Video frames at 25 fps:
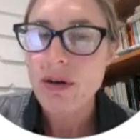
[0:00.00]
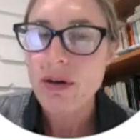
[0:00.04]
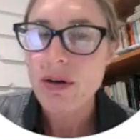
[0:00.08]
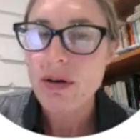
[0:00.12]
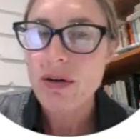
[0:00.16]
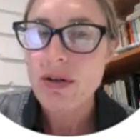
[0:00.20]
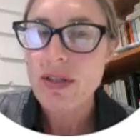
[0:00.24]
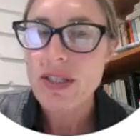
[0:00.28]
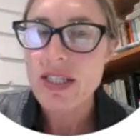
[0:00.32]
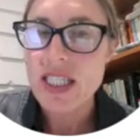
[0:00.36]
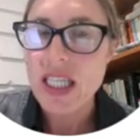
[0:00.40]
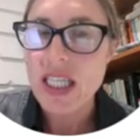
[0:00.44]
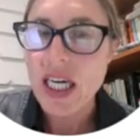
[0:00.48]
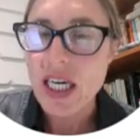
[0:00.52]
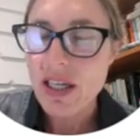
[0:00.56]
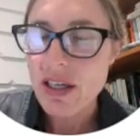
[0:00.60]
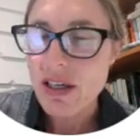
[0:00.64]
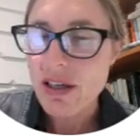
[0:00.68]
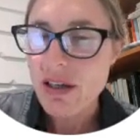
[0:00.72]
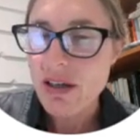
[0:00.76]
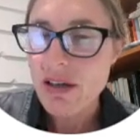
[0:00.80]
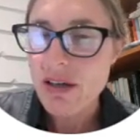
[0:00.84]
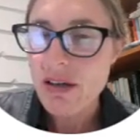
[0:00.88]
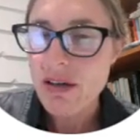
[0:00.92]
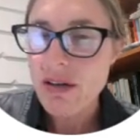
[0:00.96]

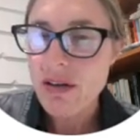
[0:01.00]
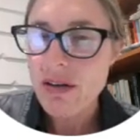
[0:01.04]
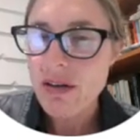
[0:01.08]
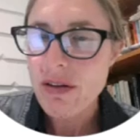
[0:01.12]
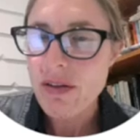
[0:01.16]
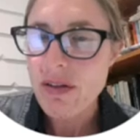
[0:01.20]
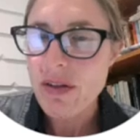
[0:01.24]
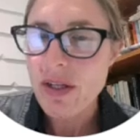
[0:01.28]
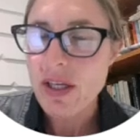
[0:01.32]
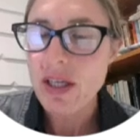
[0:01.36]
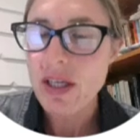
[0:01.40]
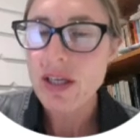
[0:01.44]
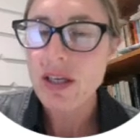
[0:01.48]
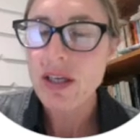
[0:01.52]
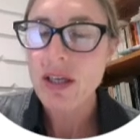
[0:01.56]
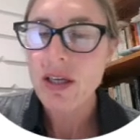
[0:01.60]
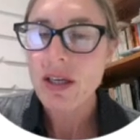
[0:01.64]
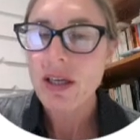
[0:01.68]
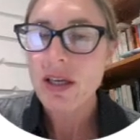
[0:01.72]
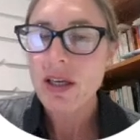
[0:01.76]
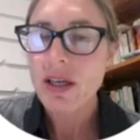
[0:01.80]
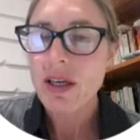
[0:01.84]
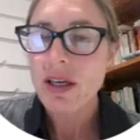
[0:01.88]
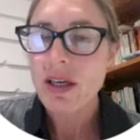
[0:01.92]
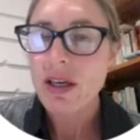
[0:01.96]
studying the
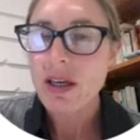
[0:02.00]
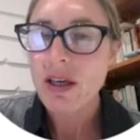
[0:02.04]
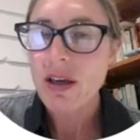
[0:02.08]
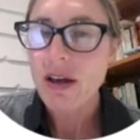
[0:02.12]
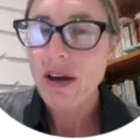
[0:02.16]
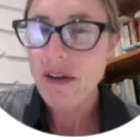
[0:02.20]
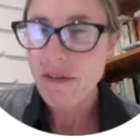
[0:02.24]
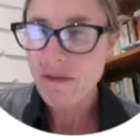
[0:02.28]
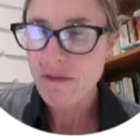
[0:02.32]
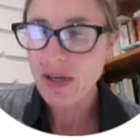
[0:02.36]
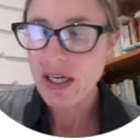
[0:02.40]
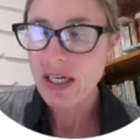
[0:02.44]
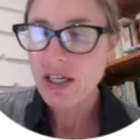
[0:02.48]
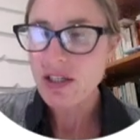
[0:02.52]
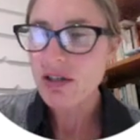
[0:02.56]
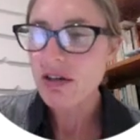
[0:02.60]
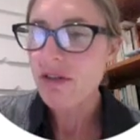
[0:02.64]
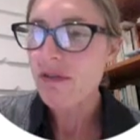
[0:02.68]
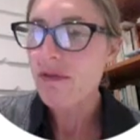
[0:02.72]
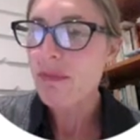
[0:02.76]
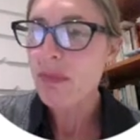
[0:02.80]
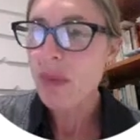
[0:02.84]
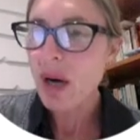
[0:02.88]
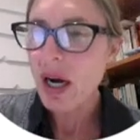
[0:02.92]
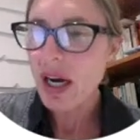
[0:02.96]
effect
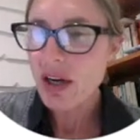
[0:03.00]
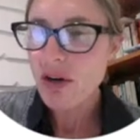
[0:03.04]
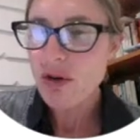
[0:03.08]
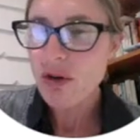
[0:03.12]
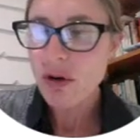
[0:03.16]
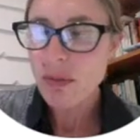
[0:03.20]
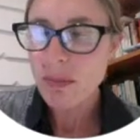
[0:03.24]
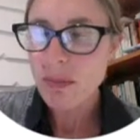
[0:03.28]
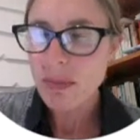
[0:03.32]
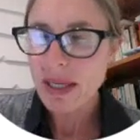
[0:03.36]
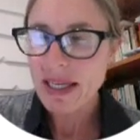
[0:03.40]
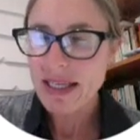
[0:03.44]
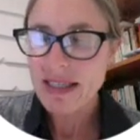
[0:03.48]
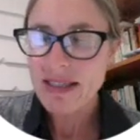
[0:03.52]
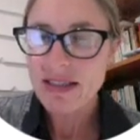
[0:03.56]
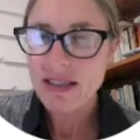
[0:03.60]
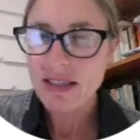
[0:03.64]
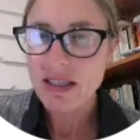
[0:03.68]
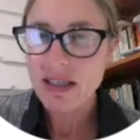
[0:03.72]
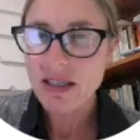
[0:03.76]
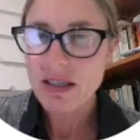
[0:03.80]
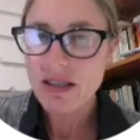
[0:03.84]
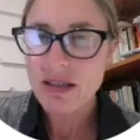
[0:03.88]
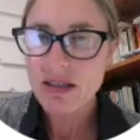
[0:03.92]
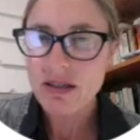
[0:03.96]
of
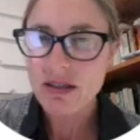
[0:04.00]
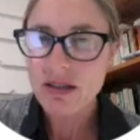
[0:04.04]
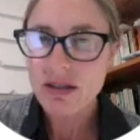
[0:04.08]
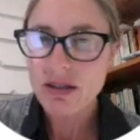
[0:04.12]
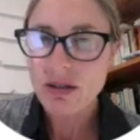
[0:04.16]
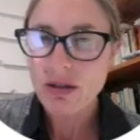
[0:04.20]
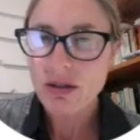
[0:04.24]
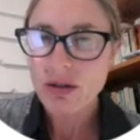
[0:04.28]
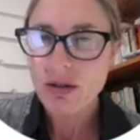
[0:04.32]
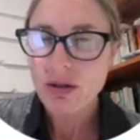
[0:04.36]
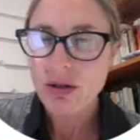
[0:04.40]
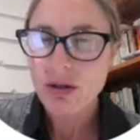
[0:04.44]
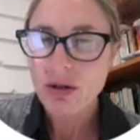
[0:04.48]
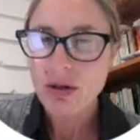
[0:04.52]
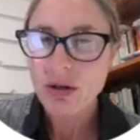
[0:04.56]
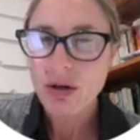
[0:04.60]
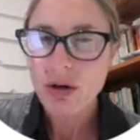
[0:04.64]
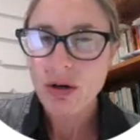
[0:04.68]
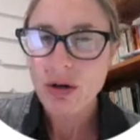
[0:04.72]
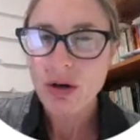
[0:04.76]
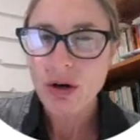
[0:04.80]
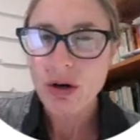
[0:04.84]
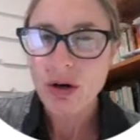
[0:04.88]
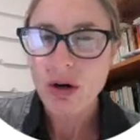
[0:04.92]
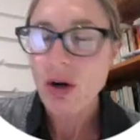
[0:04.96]
microplastics
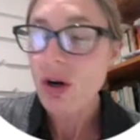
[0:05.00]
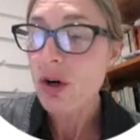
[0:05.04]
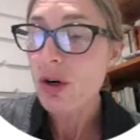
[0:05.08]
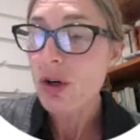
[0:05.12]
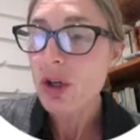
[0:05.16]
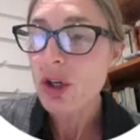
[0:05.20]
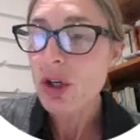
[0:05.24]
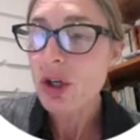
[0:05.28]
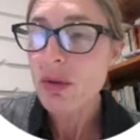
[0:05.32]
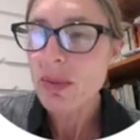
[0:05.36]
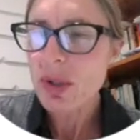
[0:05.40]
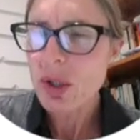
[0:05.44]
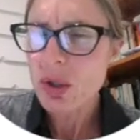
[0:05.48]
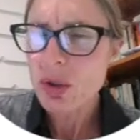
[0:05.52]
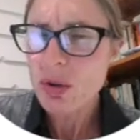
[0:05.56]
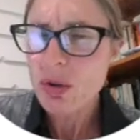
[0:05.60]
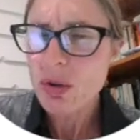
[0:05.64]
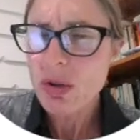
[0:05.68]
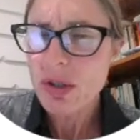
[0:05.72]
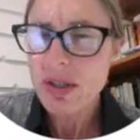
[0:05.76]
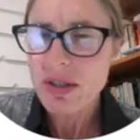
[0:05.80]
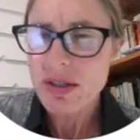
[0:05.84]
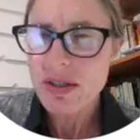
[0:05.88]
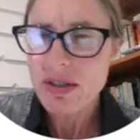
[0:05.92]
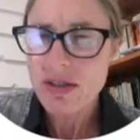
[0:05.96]
on human
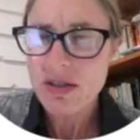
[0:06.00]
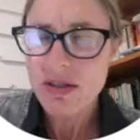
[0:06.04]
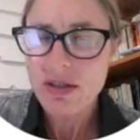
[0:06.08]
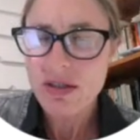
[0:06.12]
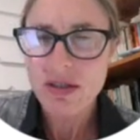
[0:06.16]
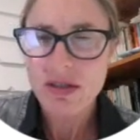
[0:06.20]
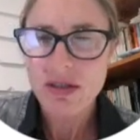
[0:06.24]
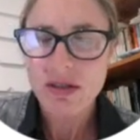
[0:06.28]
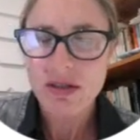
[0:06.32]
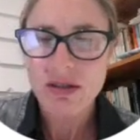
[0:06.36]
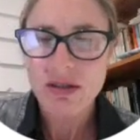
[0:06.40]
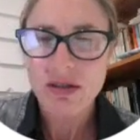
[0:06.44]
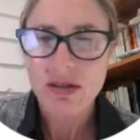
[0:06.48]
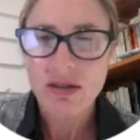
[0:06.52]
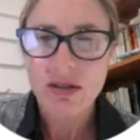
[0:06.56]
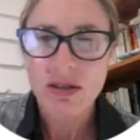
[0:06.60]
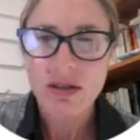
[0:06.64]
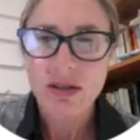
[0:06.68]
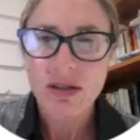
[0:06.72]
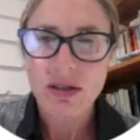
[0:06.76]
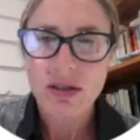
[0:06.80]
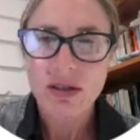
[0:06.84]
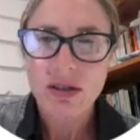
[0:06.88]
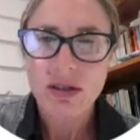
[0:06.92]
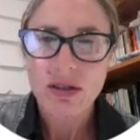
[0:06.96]
organs
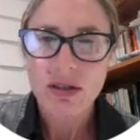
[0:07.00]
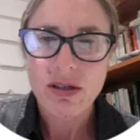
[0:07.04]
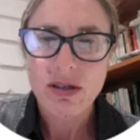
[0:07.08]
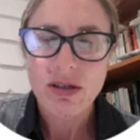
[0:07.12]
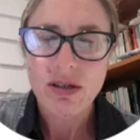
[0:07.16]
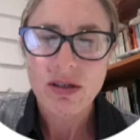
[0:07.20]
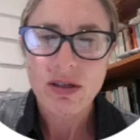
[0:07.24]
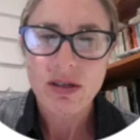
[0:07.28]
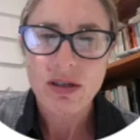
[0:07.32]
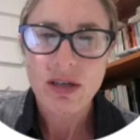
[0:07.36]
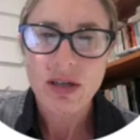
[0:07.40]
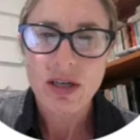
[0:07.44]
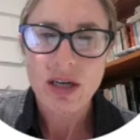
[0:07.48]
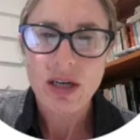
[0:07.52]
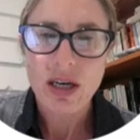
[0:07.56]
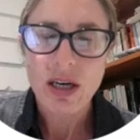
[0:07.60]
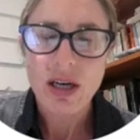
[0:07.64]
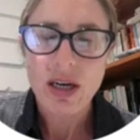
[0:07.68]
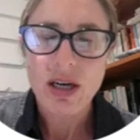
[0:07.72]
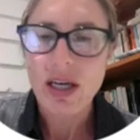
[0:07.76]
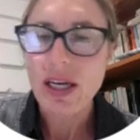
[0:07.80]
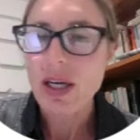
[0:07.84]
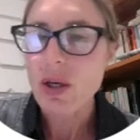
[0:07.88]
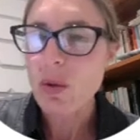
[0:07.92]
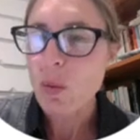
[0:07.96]

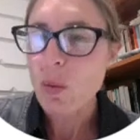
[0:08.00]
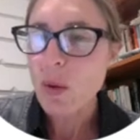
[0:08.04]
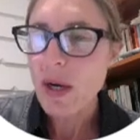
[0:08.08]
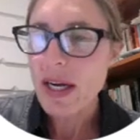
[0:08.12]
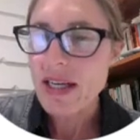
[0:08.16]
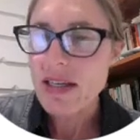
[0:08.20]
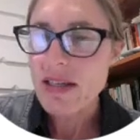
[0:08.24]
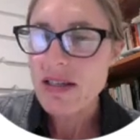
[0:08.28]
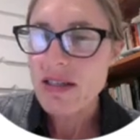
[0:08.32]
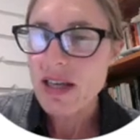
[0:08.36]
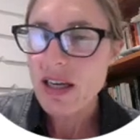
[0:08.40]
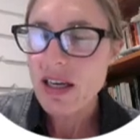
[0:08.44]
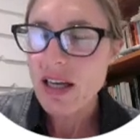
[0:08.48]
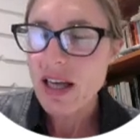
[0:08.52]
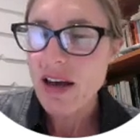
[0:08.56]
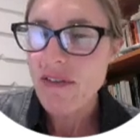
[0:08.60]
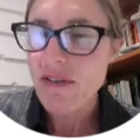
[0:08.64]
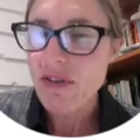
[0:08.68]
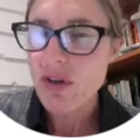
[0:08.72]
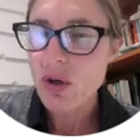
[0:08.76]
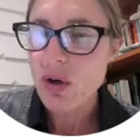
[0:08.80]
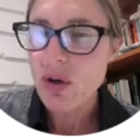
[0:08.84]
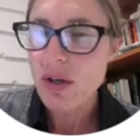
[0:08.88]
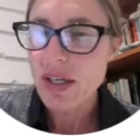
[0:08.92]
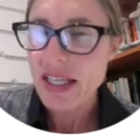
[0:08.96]
in ways that have
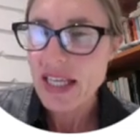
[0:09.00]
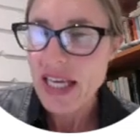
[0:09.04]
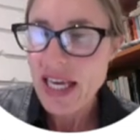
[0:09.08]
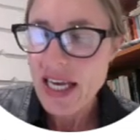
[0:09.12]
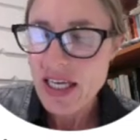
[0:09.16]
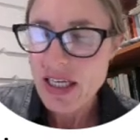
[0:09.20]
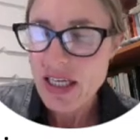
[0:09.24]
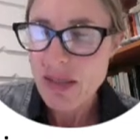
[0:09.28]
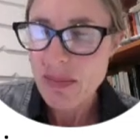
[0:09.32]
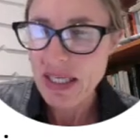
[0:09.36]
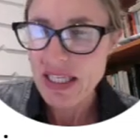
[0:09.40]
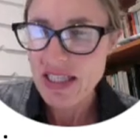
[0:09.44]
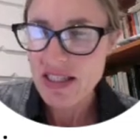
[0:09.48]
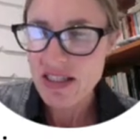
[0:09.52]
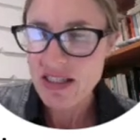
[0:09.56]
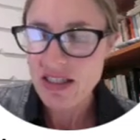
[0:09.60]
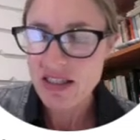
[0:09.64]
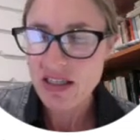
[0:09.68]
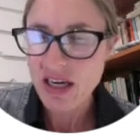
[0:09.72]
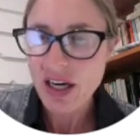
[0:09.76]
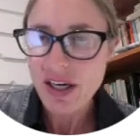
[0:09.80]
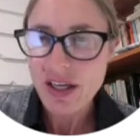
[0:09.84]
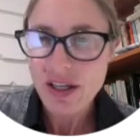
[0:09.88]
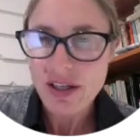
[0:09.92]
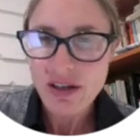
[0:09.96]
not yet been
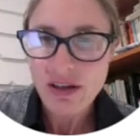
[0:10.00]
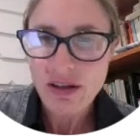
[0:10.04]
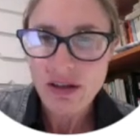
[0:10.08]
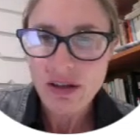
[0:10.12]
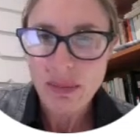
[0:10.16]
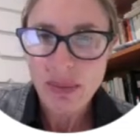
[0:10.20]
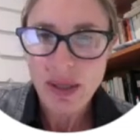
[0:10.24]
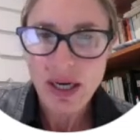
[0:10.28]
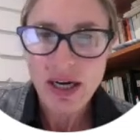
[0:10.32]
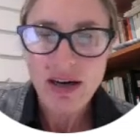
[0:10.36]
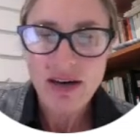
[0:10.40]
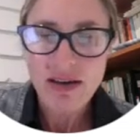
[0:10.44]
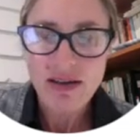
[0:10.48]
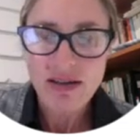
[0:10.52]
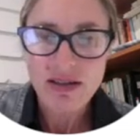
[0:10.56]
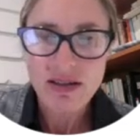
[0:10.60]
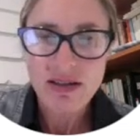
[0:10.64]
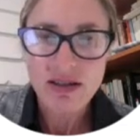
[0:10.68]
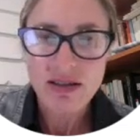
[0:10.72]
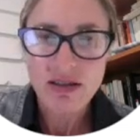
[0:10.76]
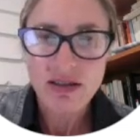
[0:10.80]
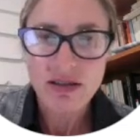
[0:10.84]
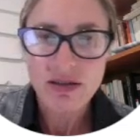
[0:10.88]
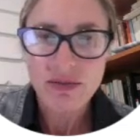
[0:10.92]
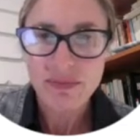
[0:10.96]
studied in the
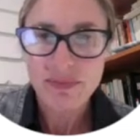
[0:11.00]
past.